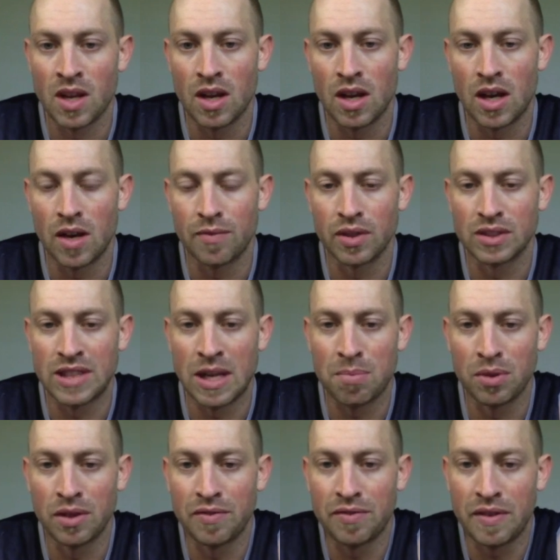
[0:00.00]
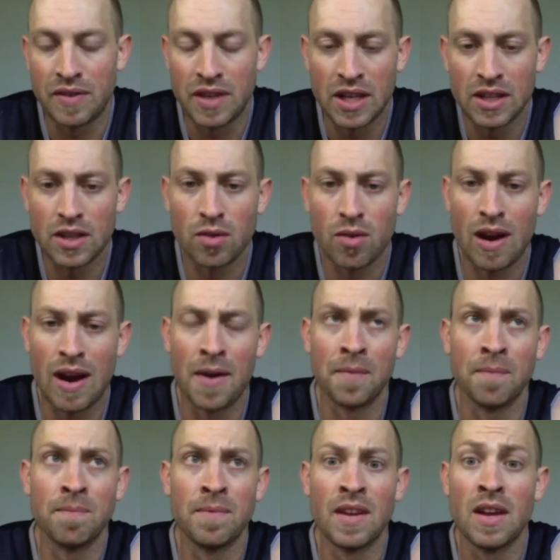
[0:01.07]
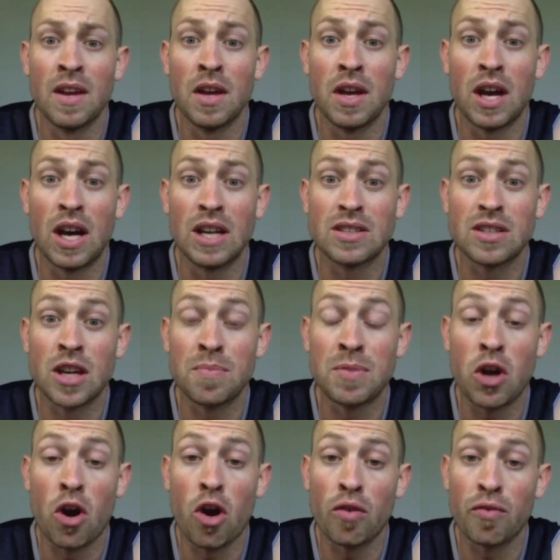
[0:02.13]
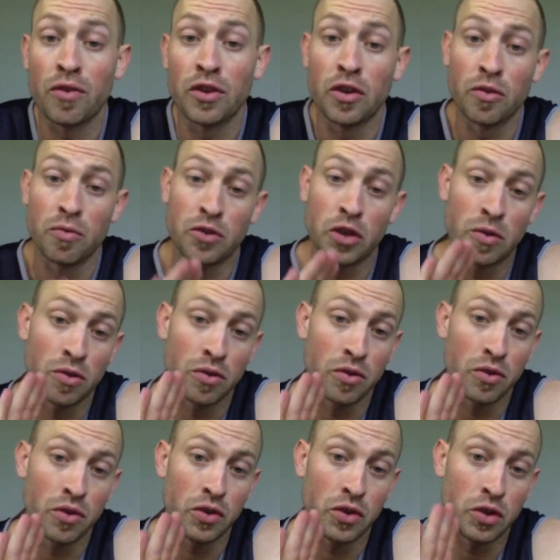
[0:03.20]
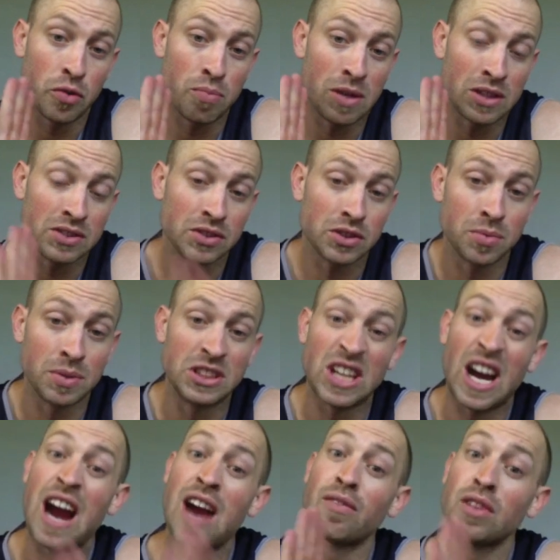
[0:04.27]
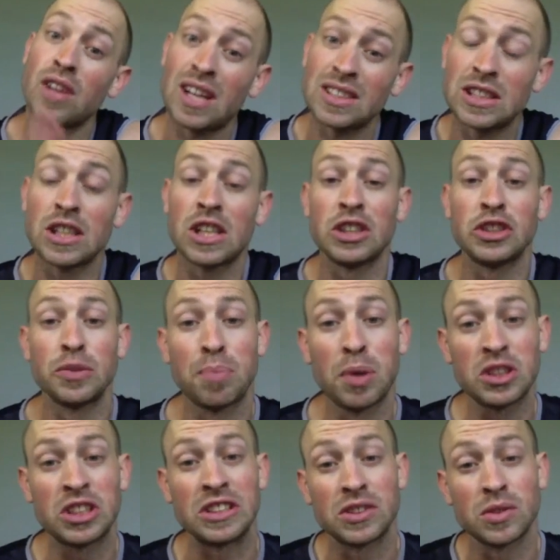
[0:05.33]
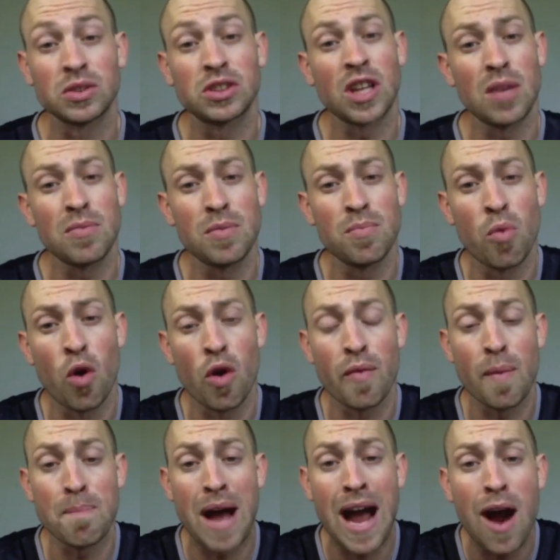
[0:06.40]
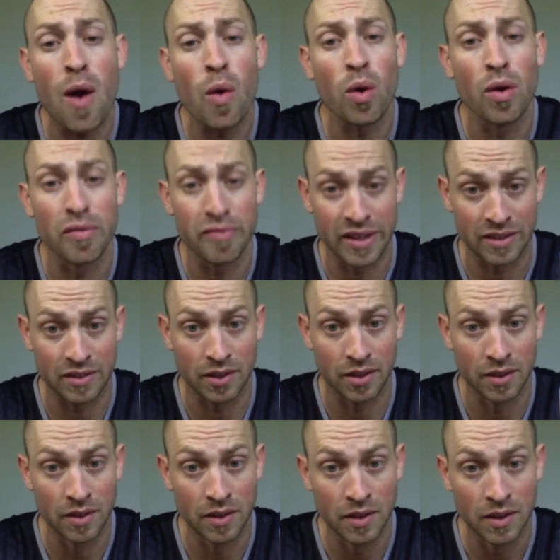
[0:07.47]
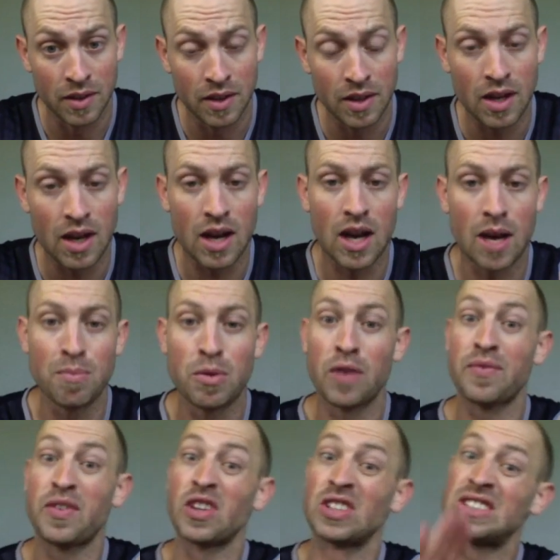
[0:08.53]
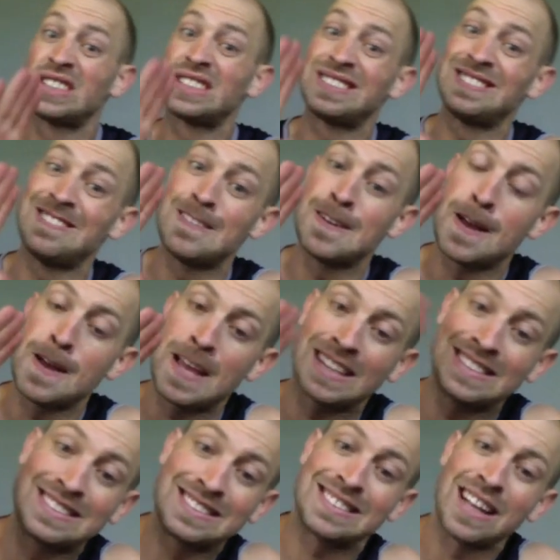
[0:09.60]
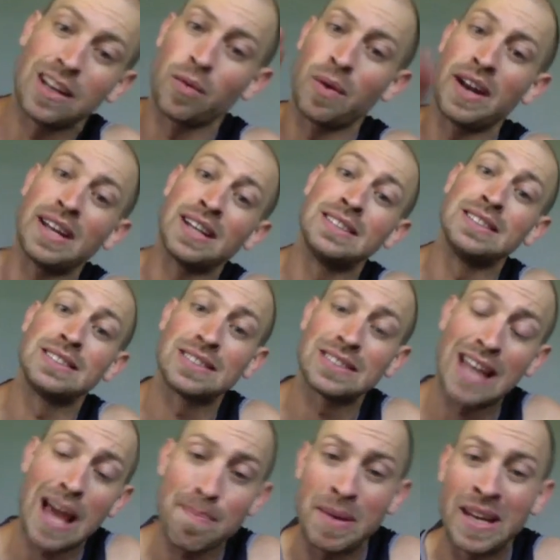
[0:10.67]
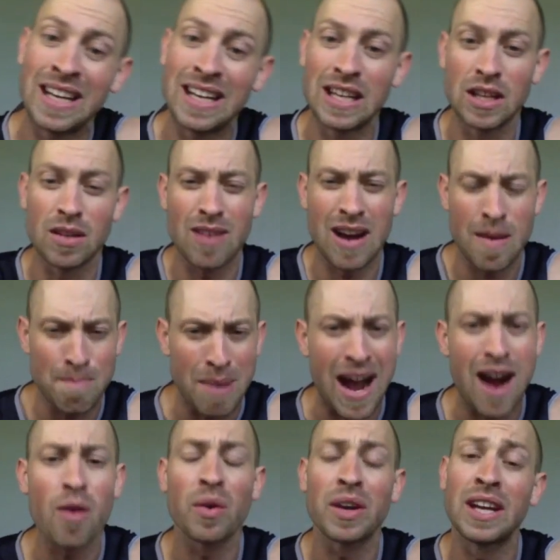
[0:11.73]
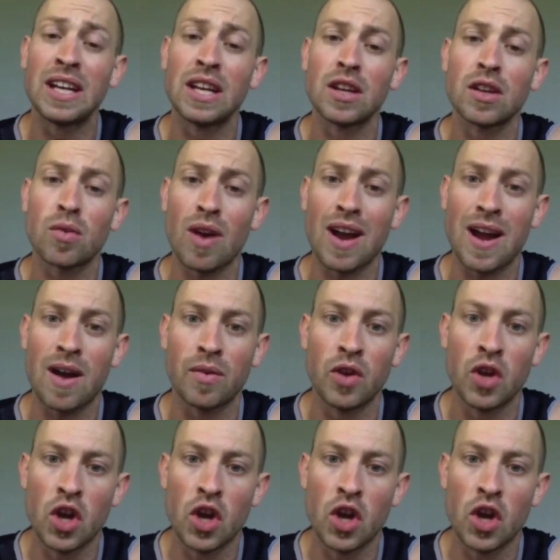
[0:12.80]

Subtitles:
For example, if you hit the ground, it's going to be hard for your muscles to reach higher velocity because you're pushing. So it's going to be more of a power event. But if you're accelerating and slapping into the ground, powering into the ground,